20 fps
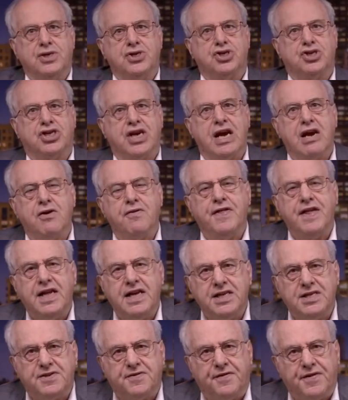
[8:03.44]
Share
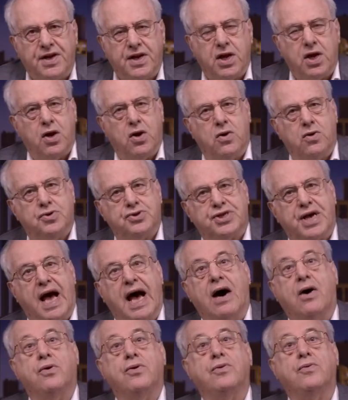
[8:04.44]
these videos
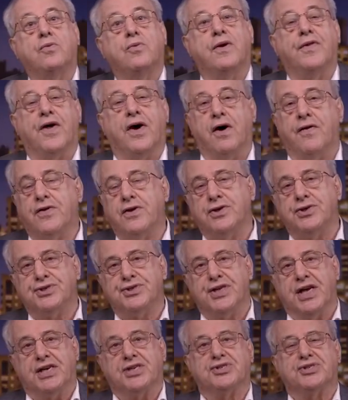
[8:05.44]
out with
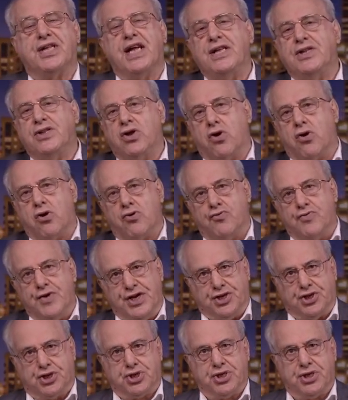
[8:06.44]
others, extend our
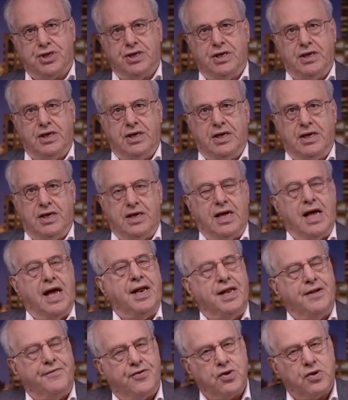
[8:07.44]
reach.
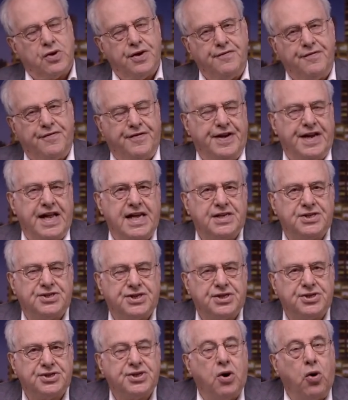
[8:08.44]
And if you can finance
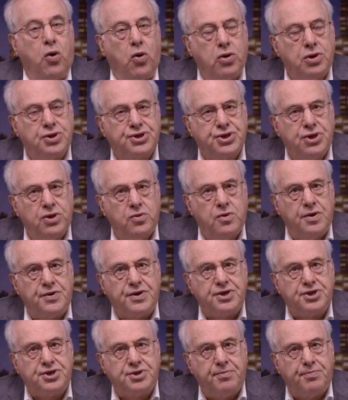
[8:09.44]
us also with
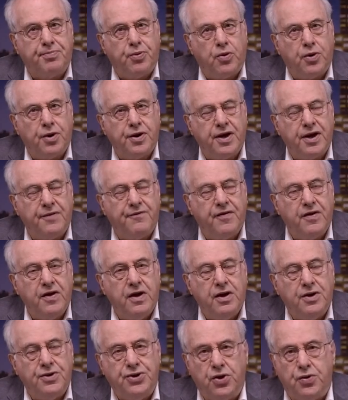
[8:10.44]
a supportive
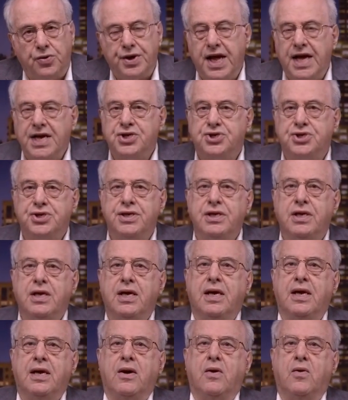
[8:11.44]
donation,
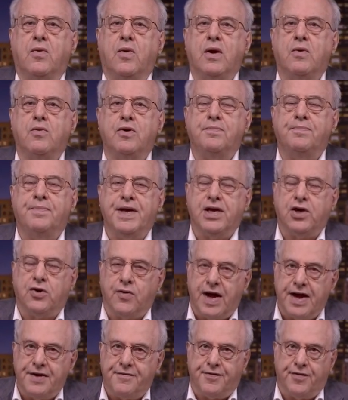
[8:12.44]
we would be
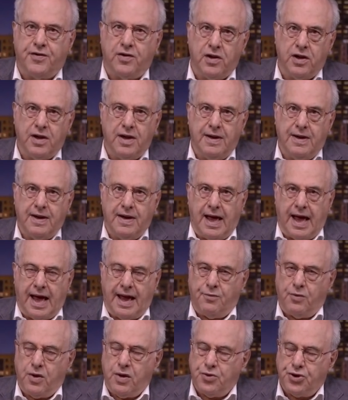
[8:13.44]
grateful
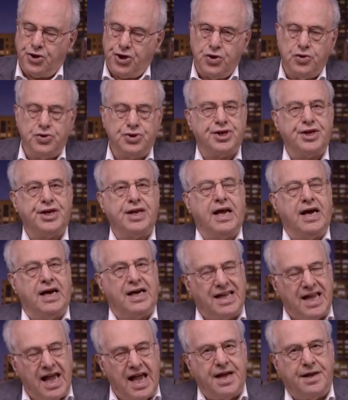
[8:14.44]
and we would use it
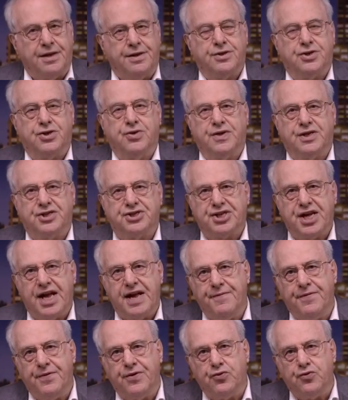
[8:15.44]
again to
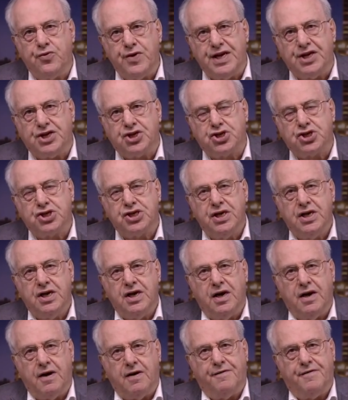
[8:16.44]
extend the reach
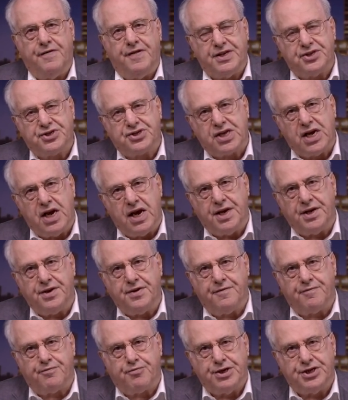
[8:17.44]
of this kind
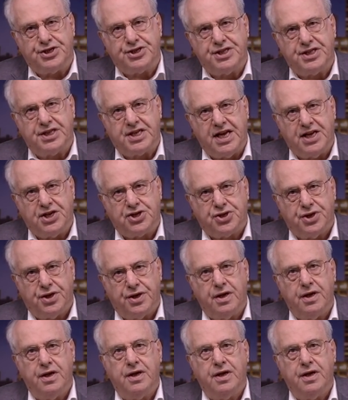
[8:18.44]
of presentation.